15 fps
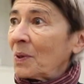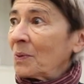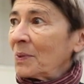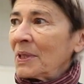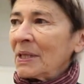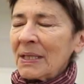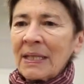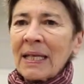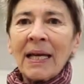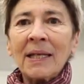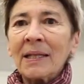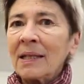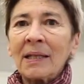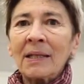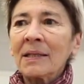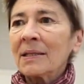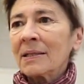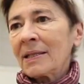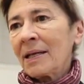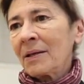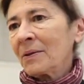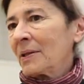what we stand on,
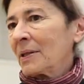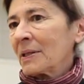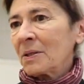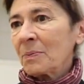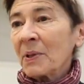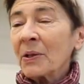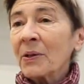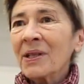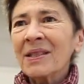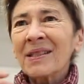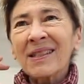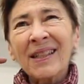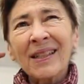is our experience